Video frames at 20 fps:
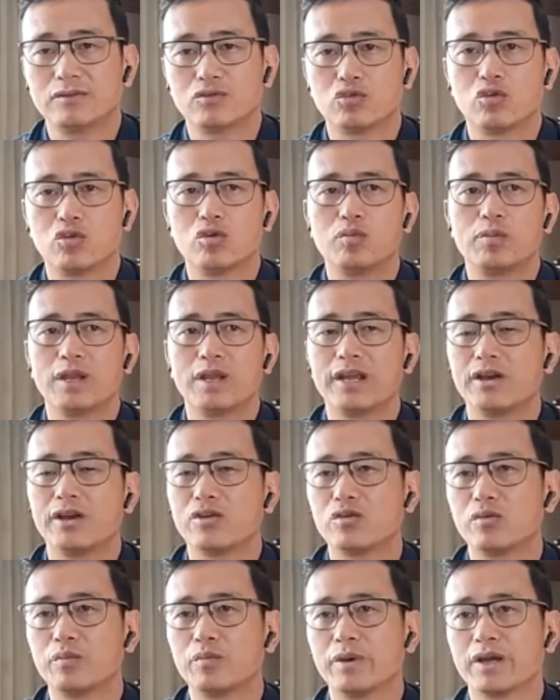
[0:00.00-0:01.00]
Don't play
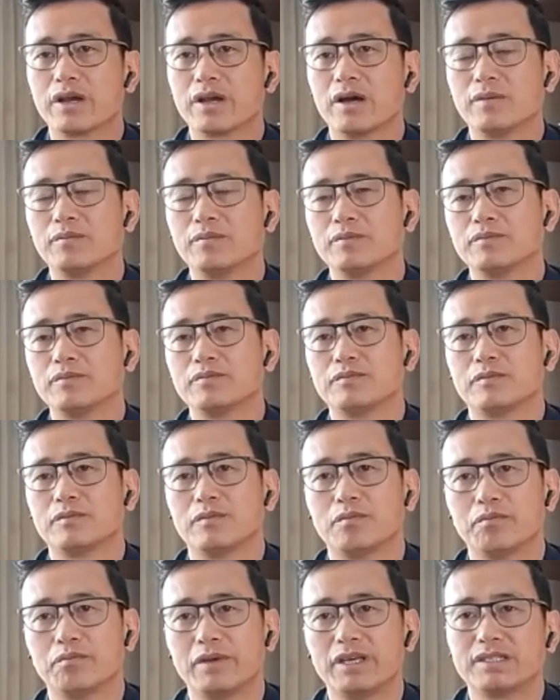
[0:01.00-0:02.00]
to become
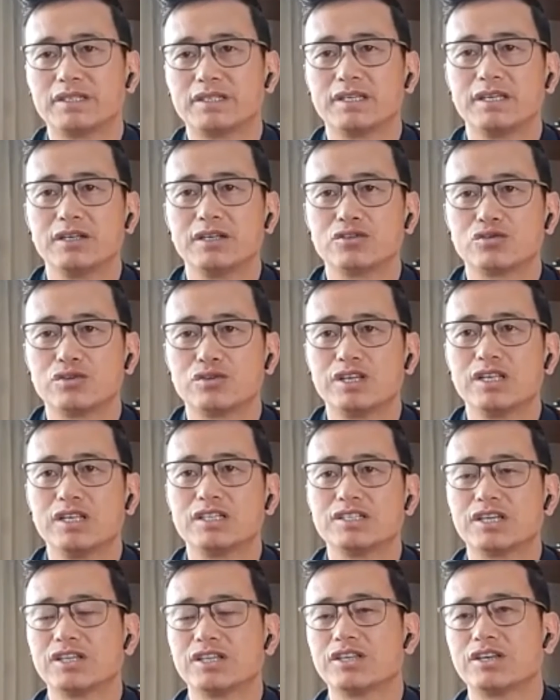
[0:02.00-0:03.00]
Messi,
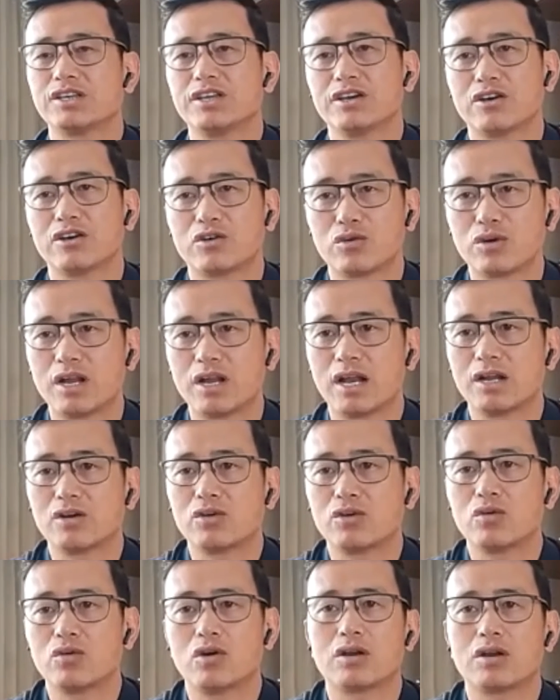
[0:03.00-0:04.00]
Sunil Chhetri or
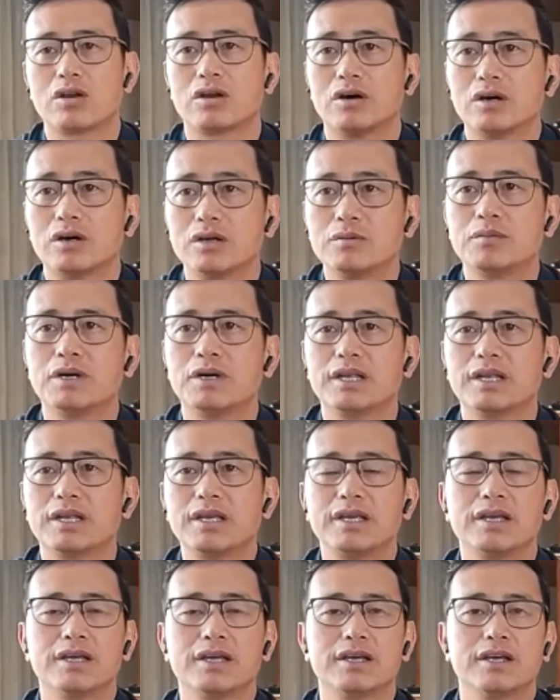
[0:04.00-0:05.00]
Ronaldo or earn
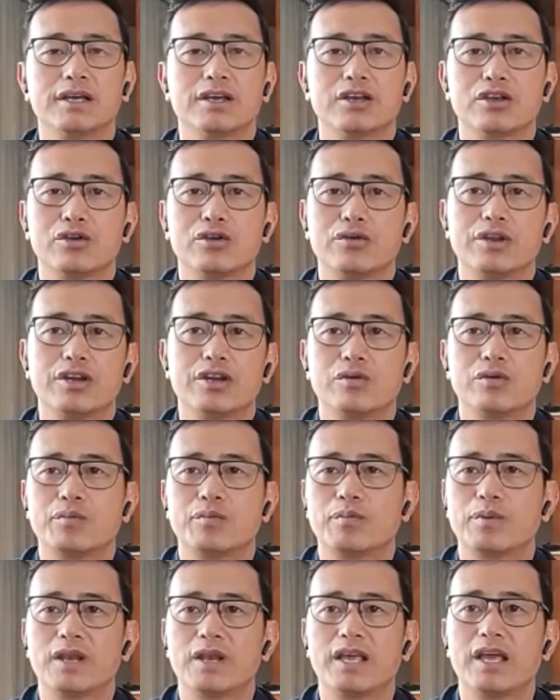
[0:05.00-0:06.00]
money. You need to
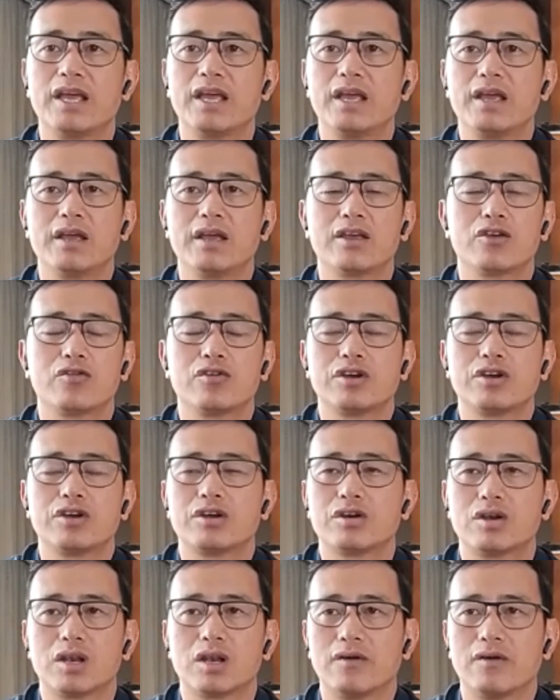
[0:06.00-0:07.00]
play, you
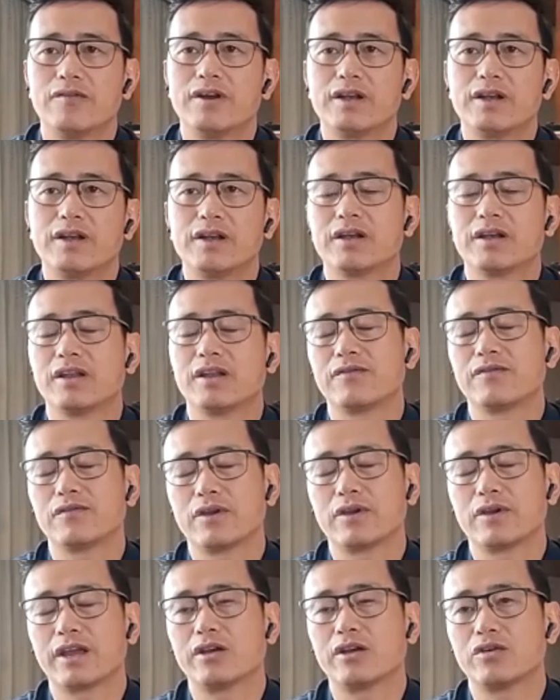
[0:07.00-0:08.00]
need to love it. If
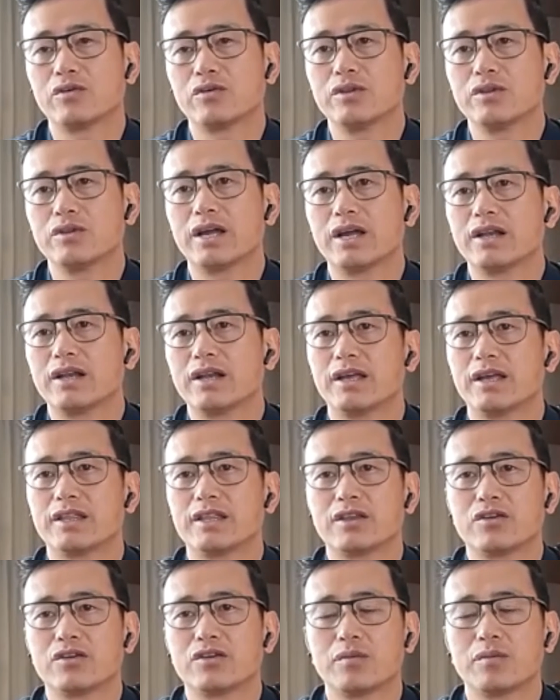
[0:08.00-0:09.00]
you can do that, I
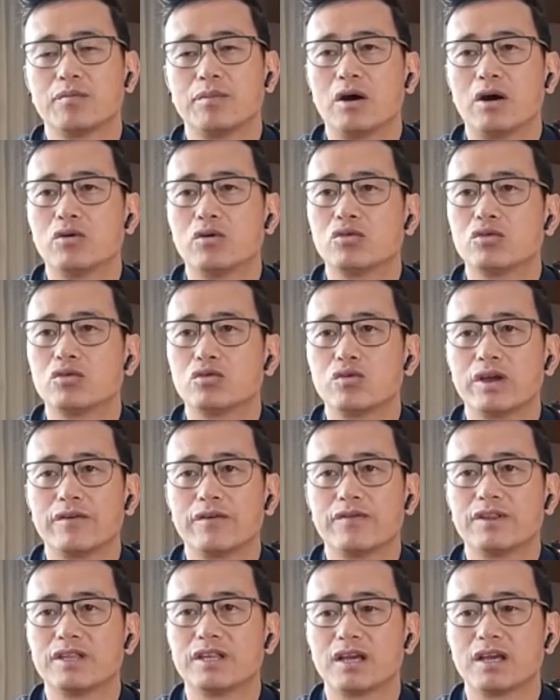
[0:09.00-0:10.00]
think you're bound to do
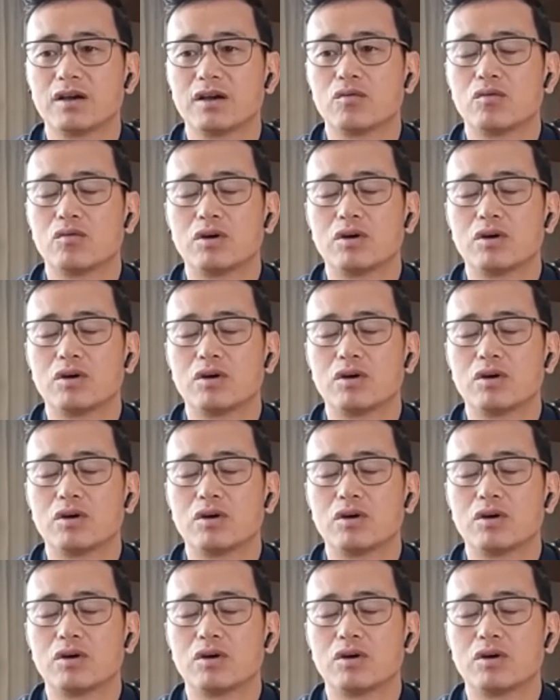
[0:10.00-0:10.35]
everything.